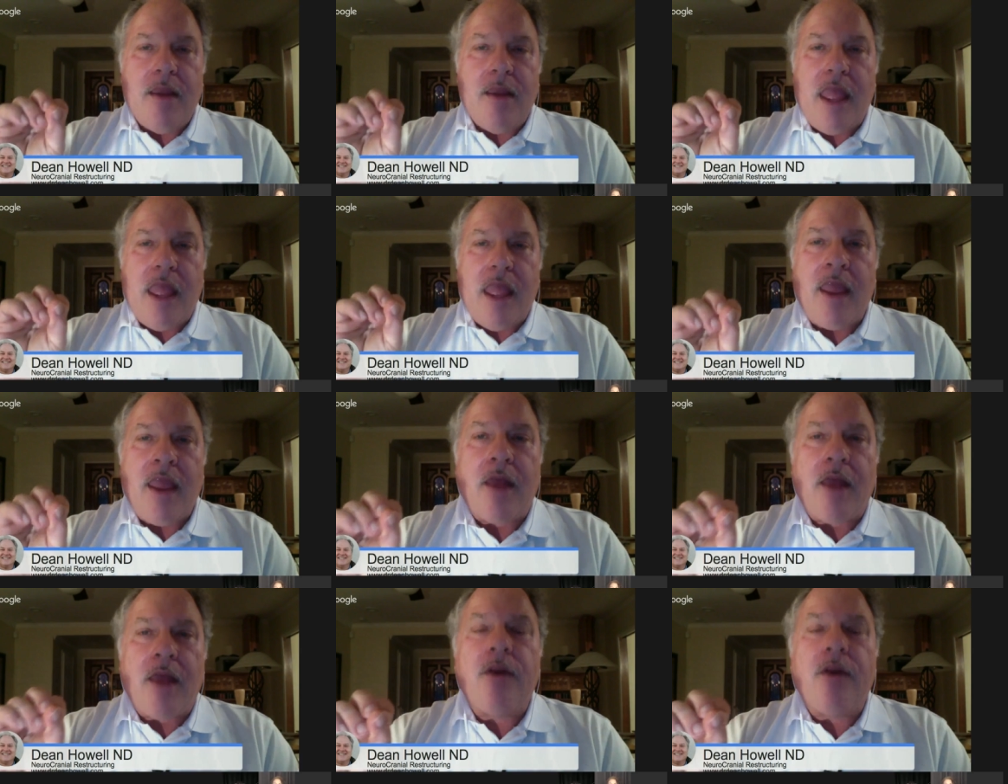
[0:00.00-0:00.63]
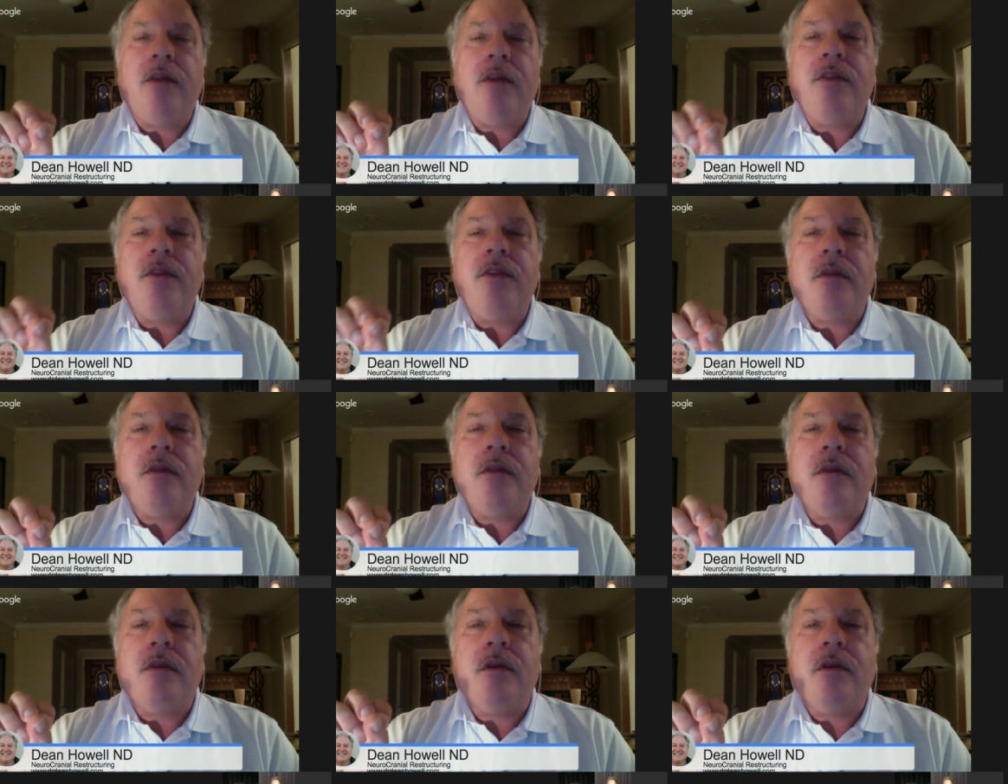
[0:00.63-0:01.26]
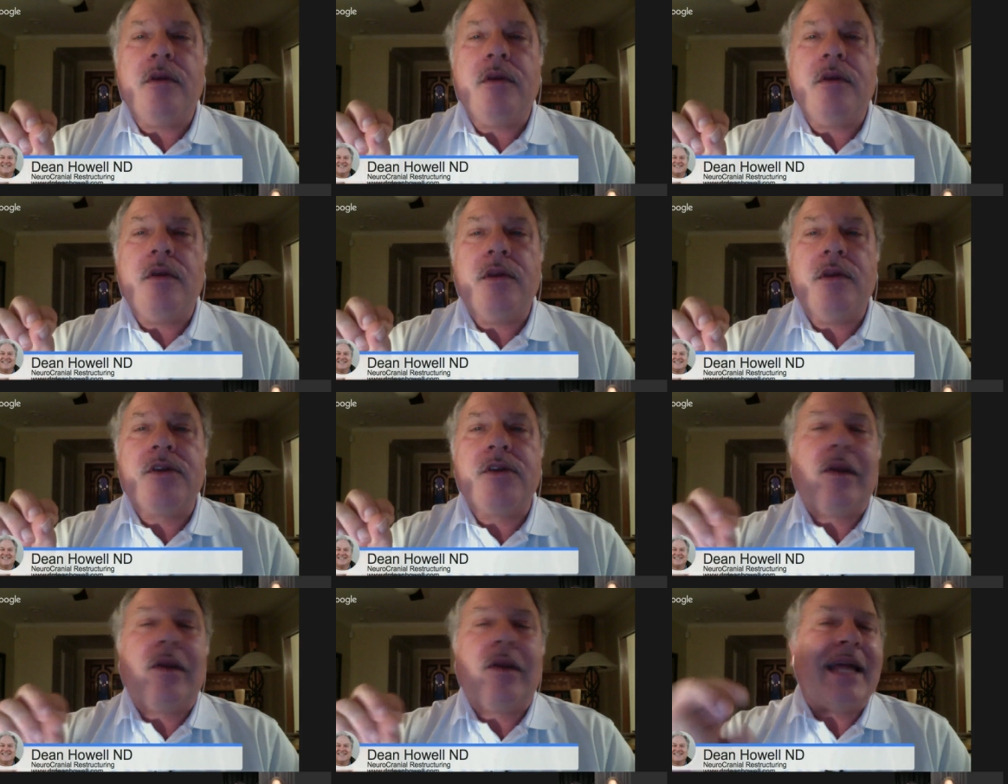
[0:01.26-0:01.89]
And
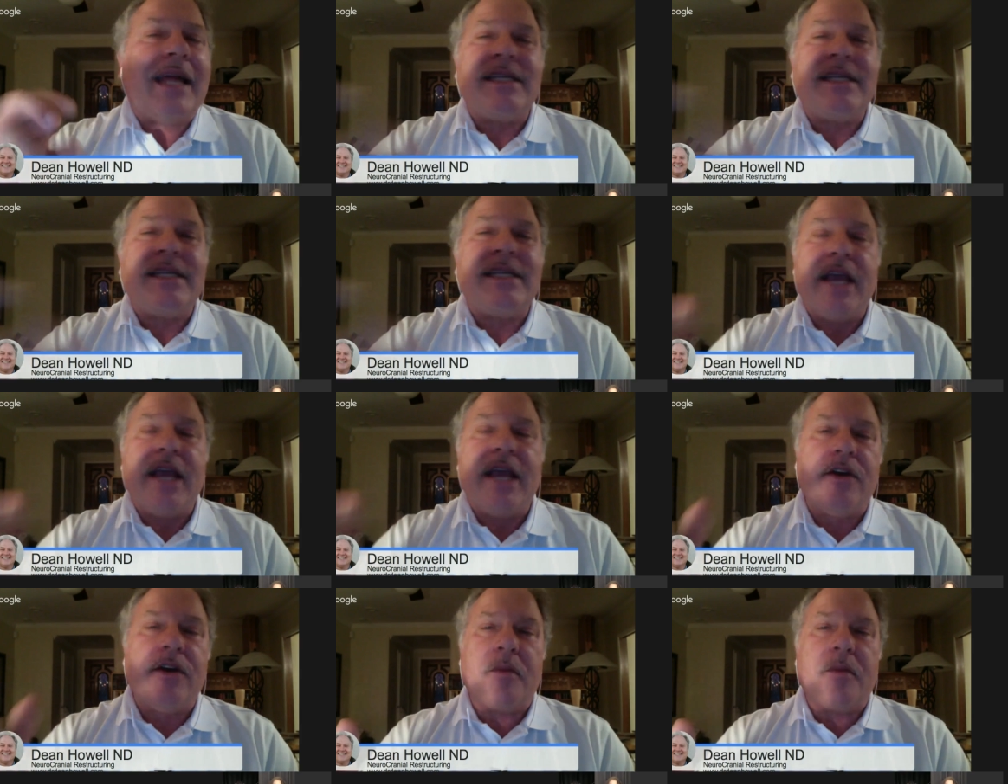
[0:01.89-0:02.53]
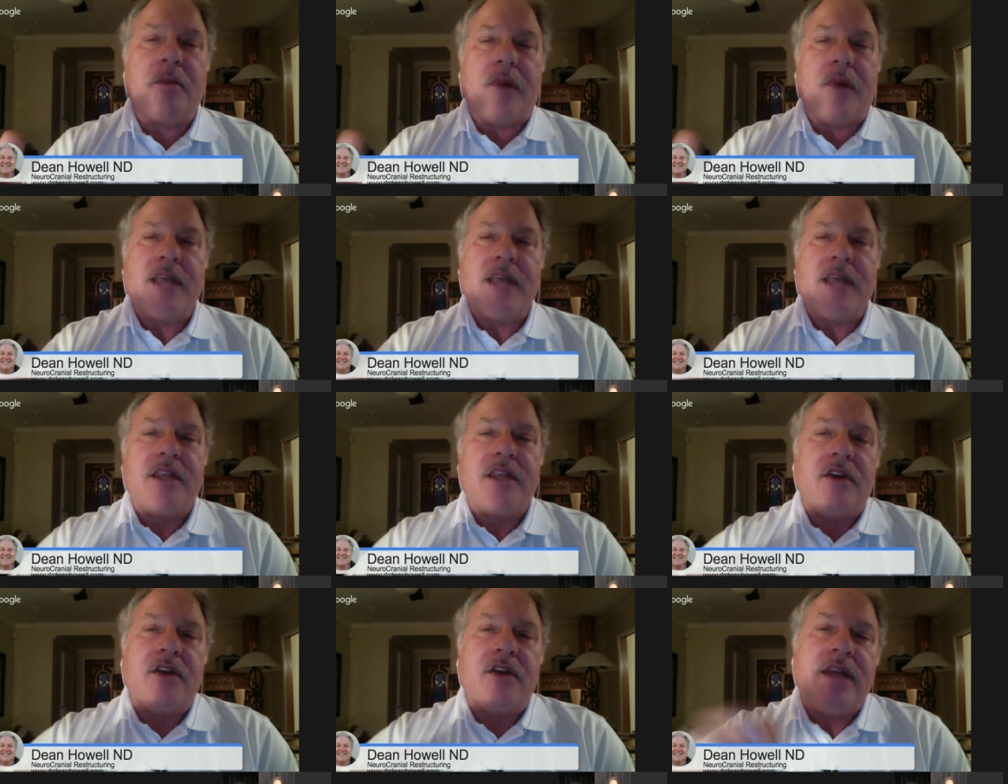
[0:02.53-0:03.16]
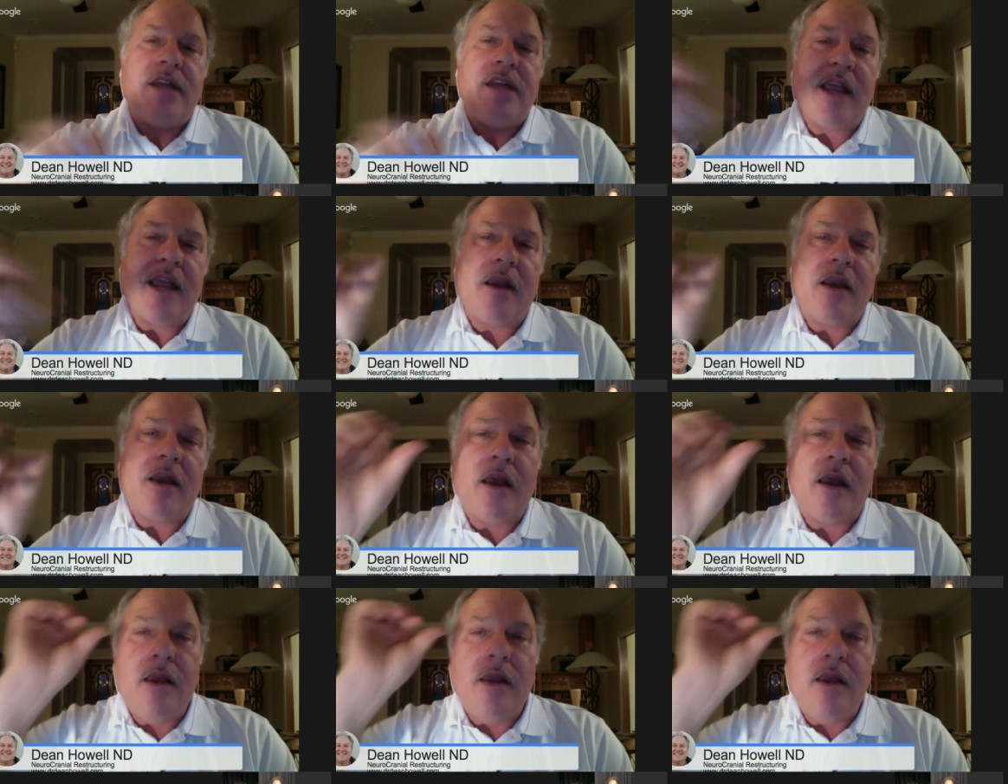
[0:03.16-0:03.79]
so let's say you're depressed and you take
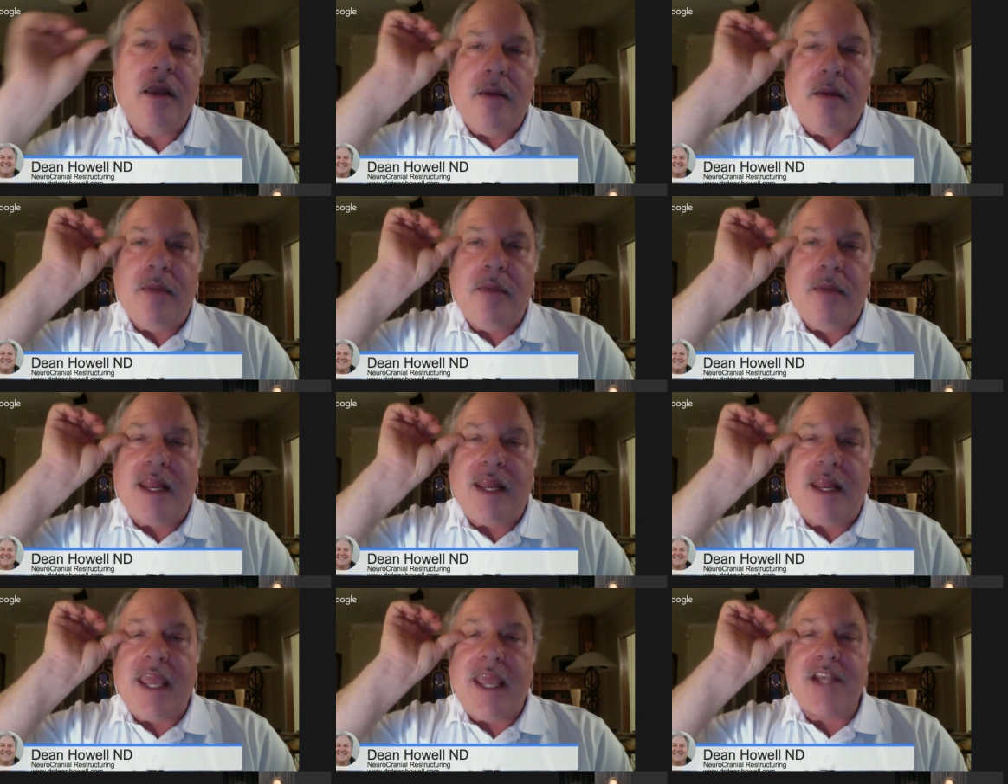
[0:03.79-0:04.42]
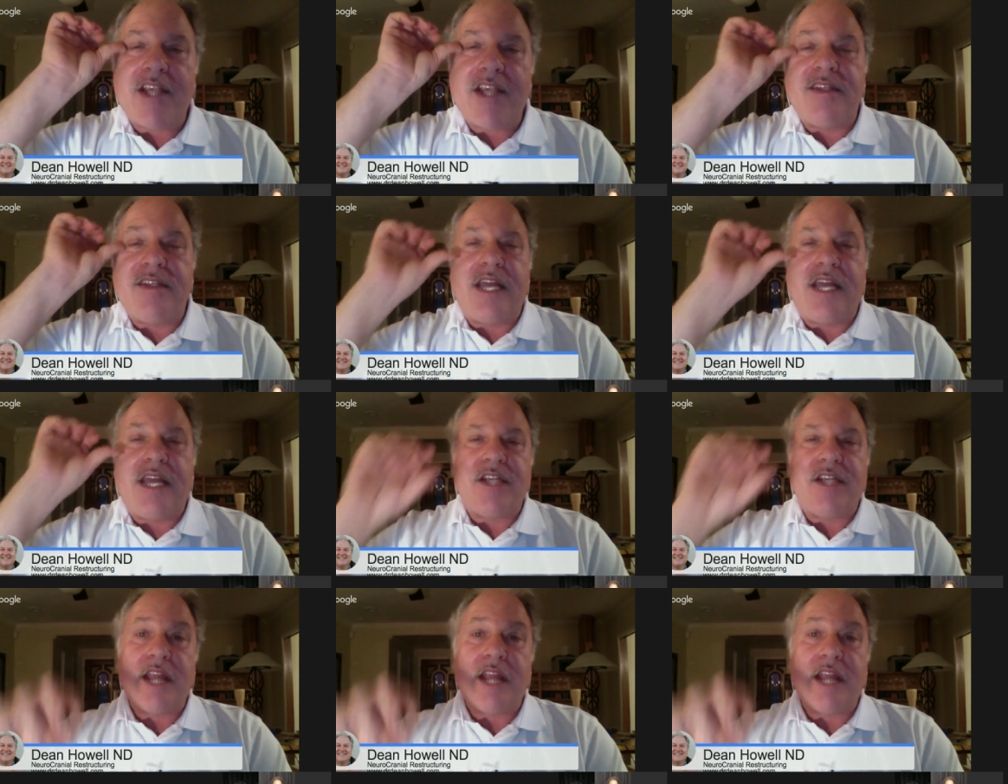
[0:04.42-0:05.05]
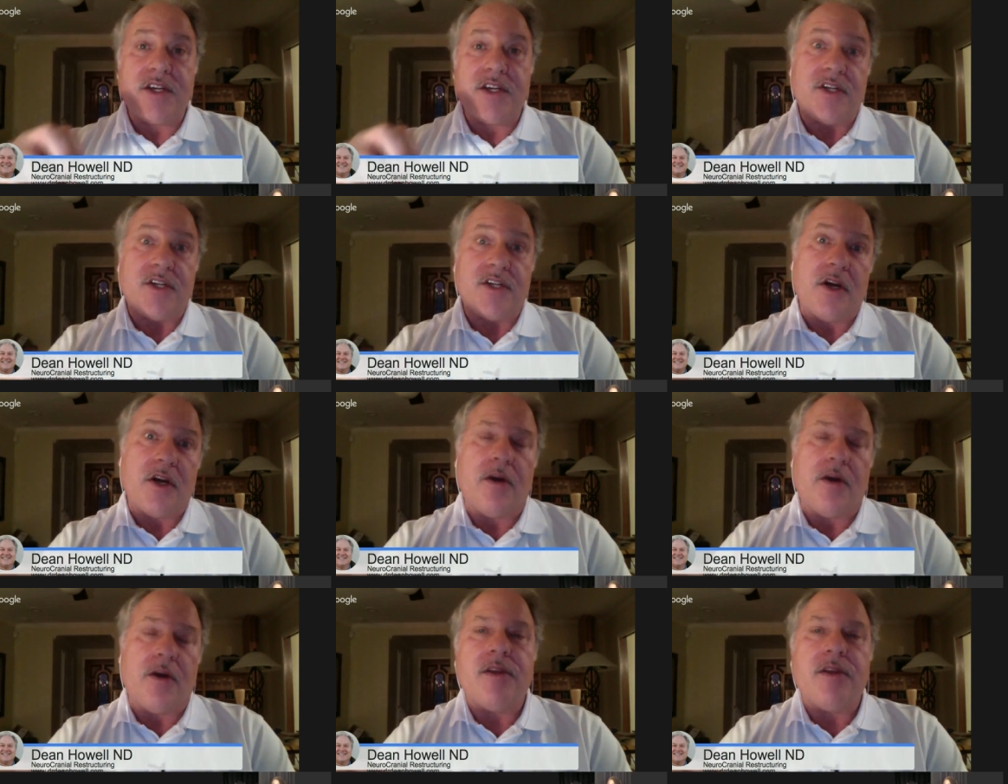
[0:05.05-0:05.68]
a medication that changes
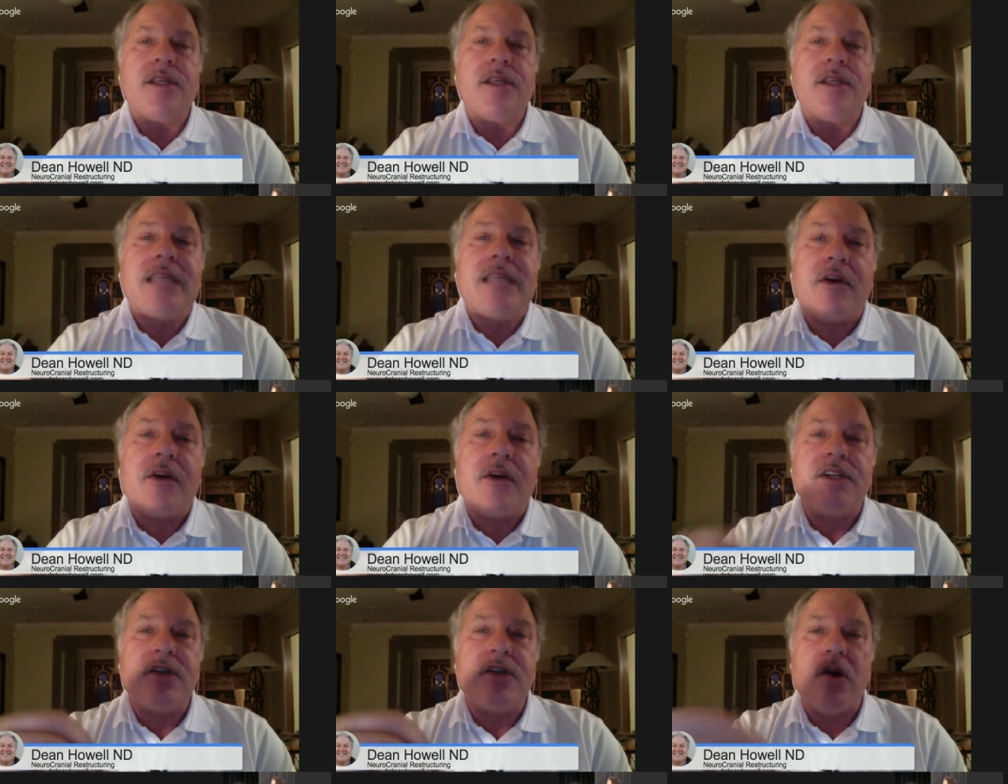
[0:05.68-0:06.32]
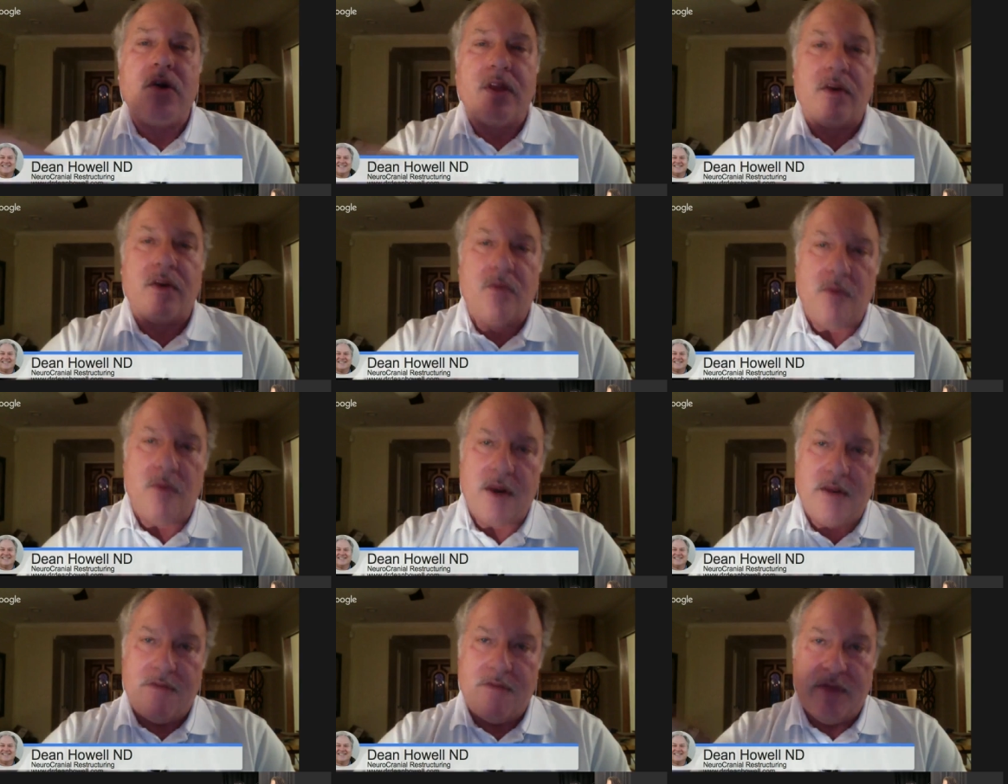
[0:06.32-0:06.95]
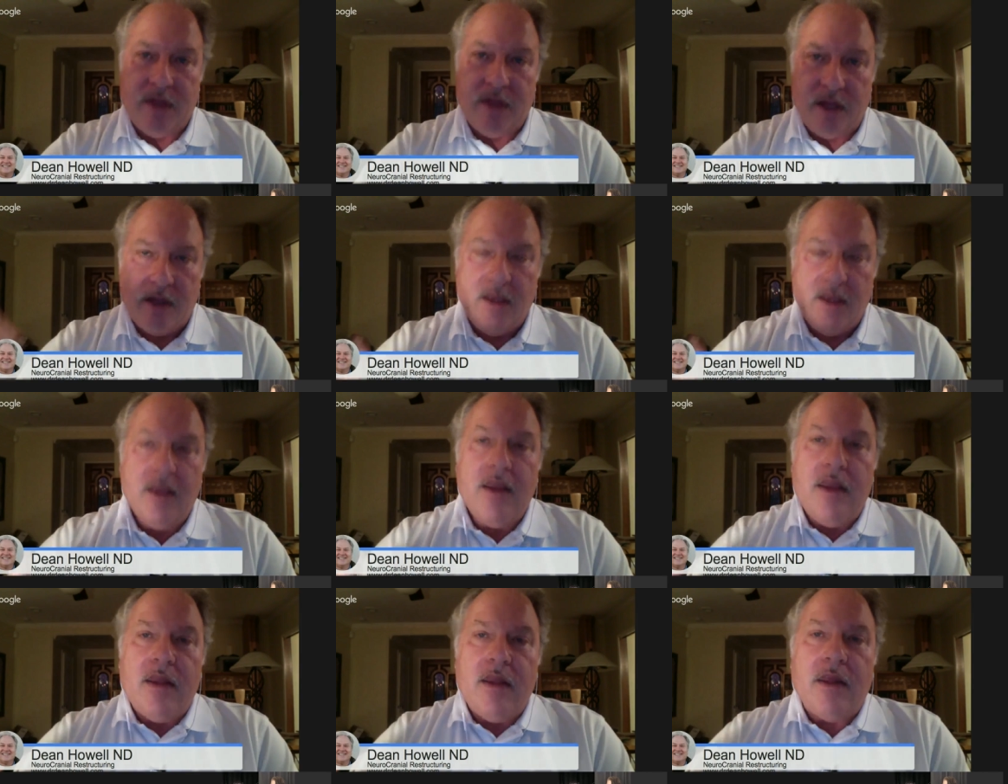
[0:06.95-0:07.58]
your serotonin, one of the
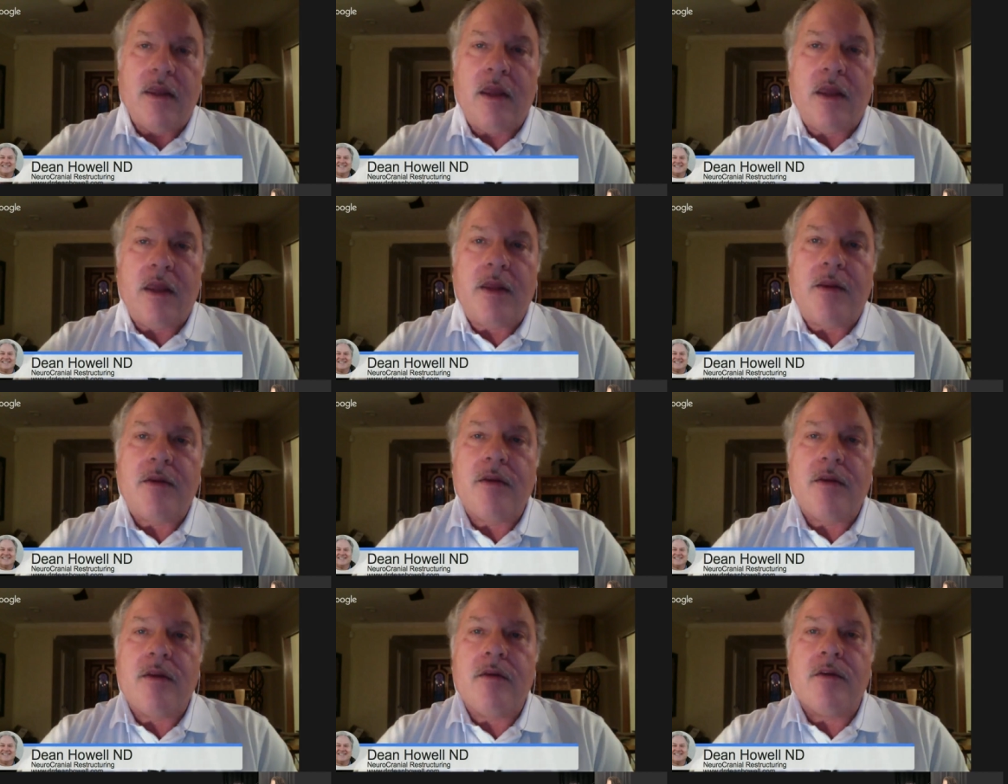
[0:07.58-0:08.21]
uh,